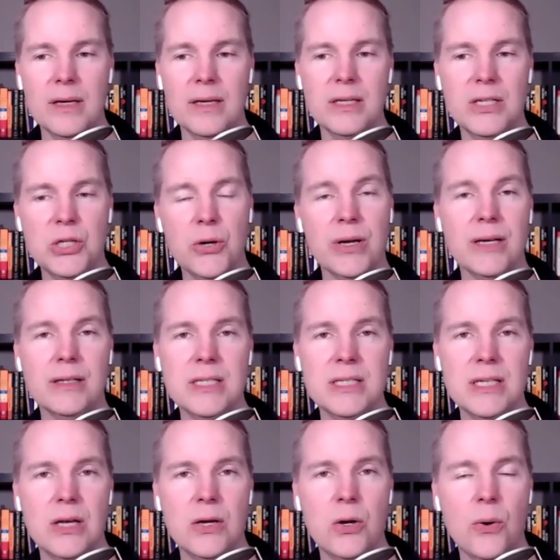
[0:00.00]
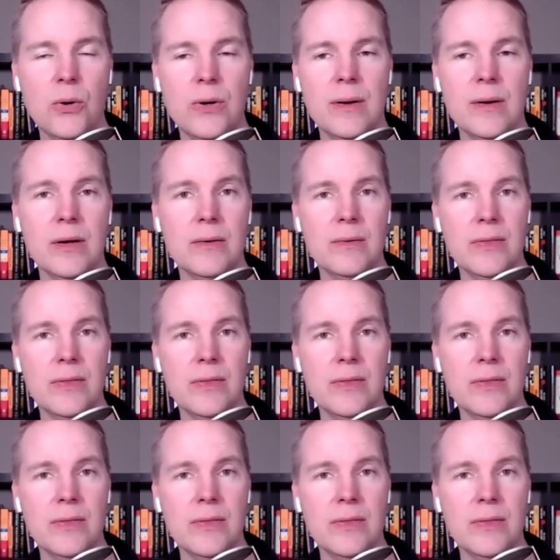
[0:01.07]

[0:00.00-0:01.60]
You can go to